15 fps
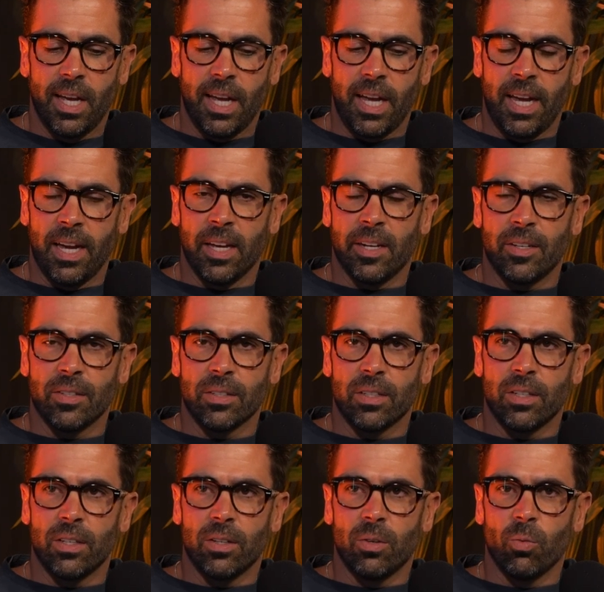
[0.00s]
And
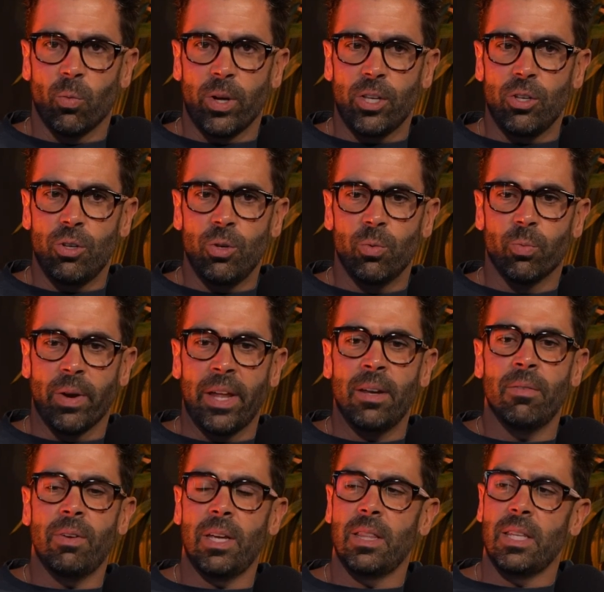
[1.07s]
when you
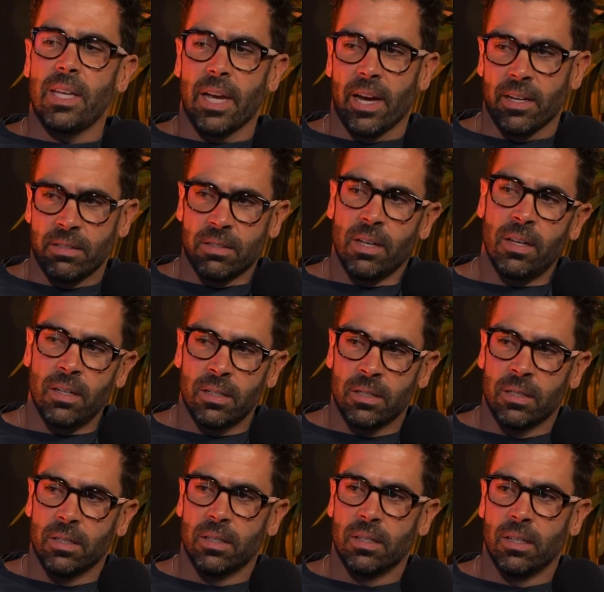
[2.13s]
renovate the asset,
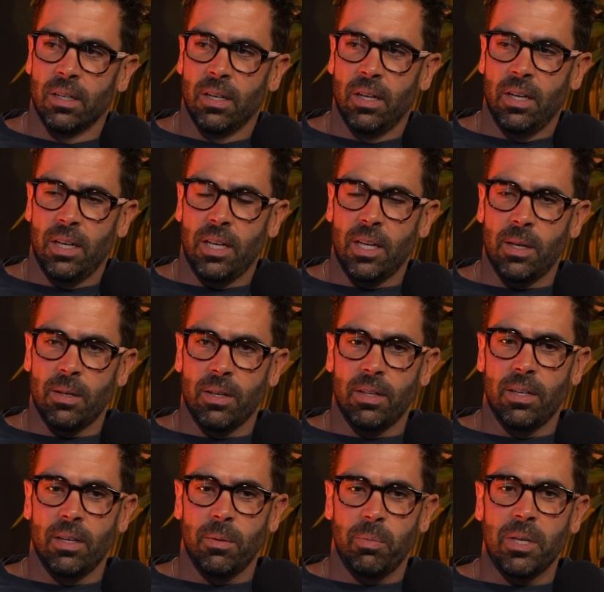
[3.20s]
it
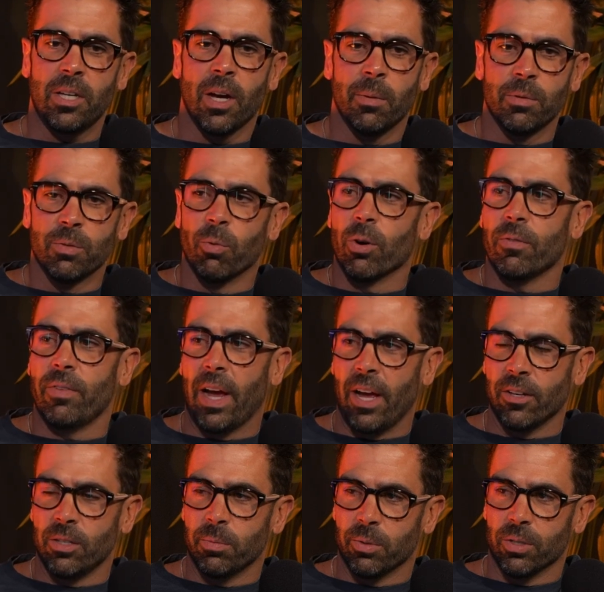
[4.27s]
becomes more
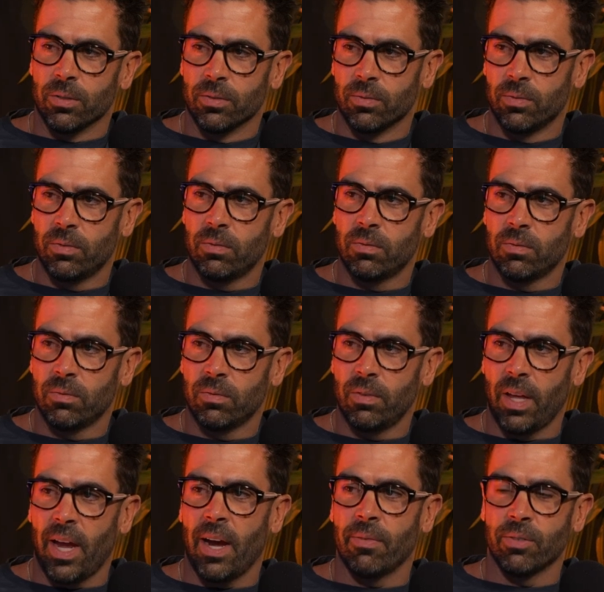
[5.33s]
valuable
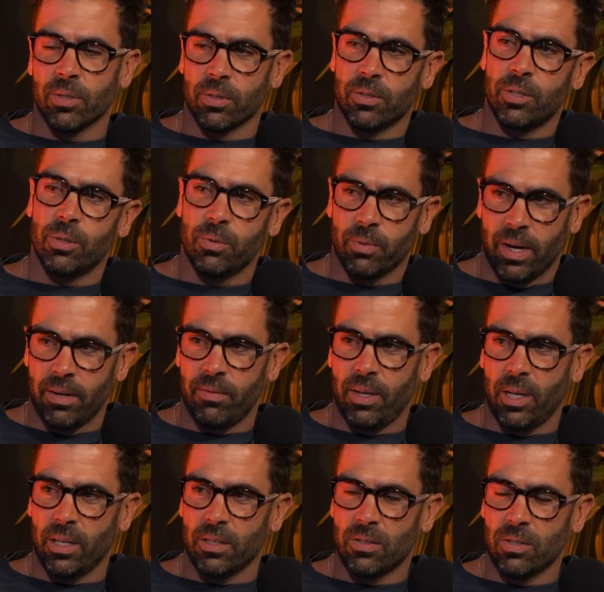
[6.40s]
after you
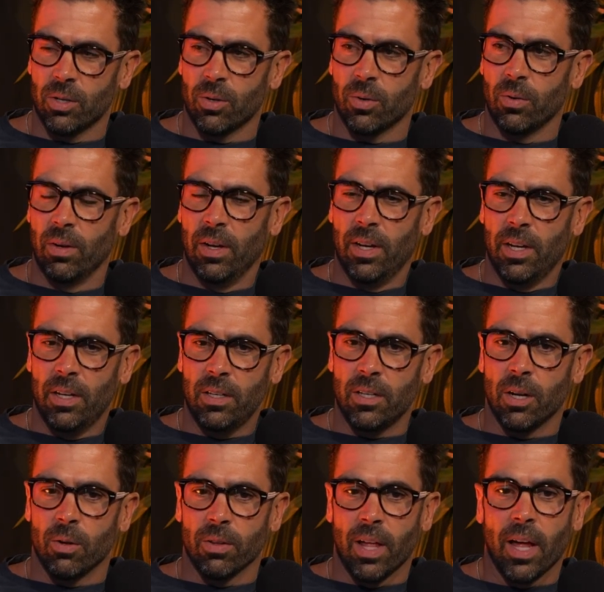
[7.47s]
renovate it. You
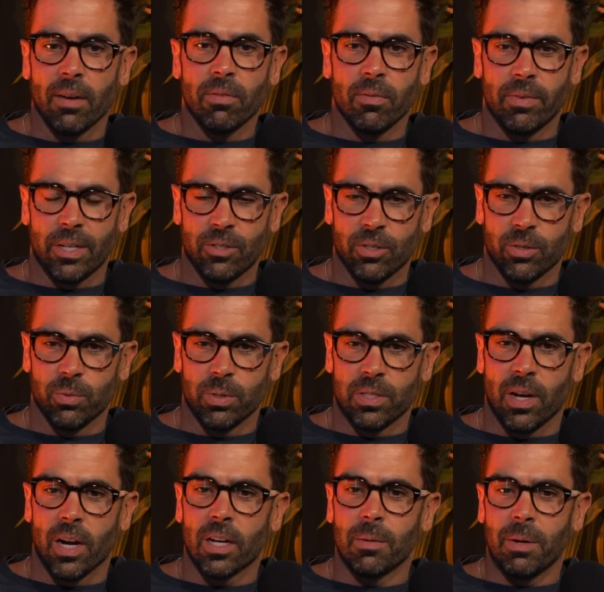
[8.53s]
know, a lot of investors will
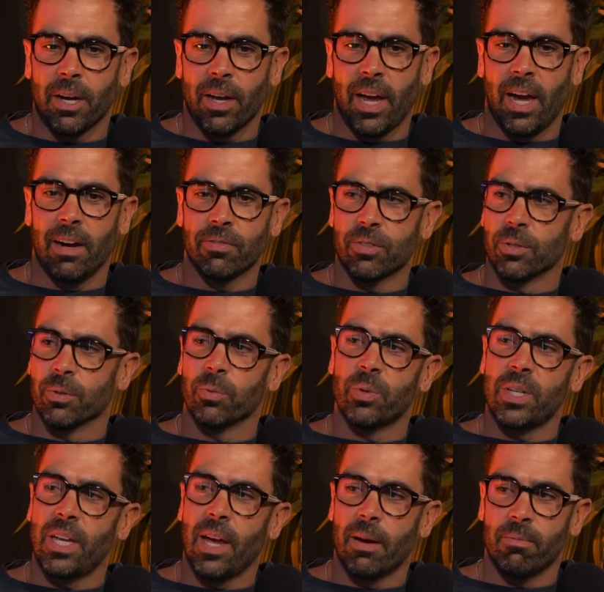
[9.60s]
talk about after
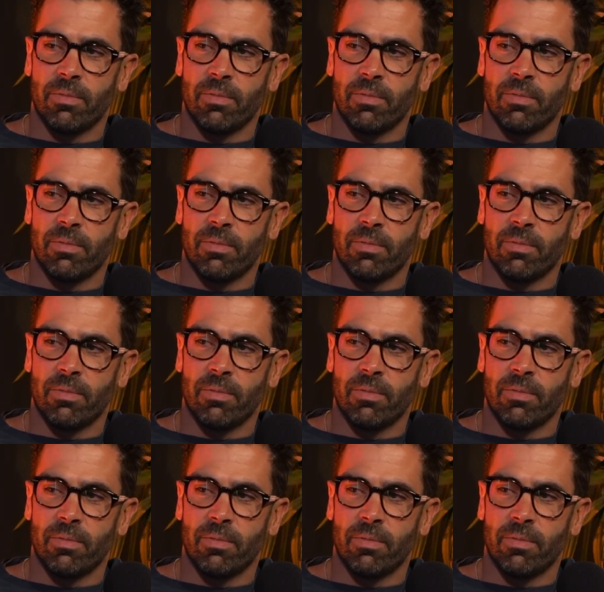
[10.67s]
rehab